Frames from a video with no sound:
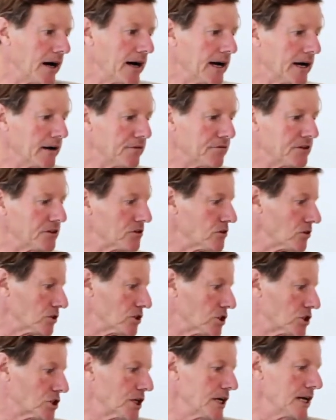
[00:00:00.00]
have this
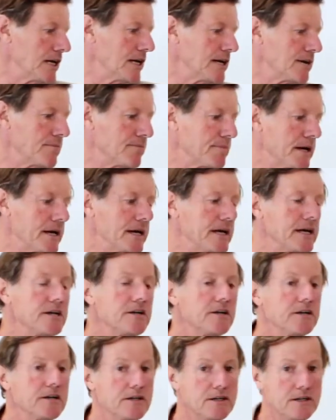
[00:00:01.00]
Australian-made
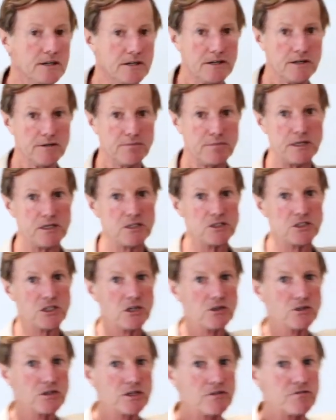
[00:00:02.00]

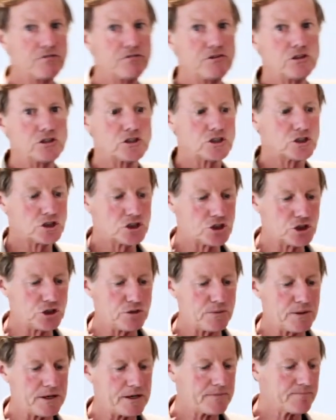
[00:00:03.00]
peristaltic infusion
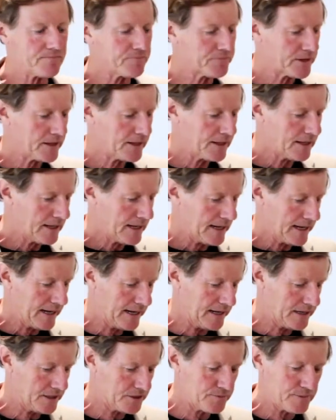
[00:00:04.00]
tubing,
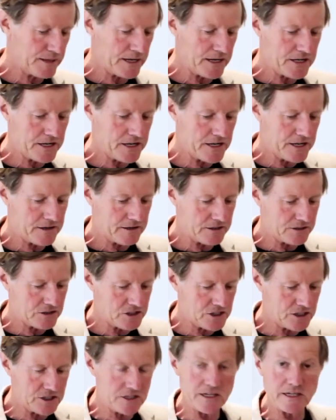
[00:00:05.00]
and it's made here in Sydney.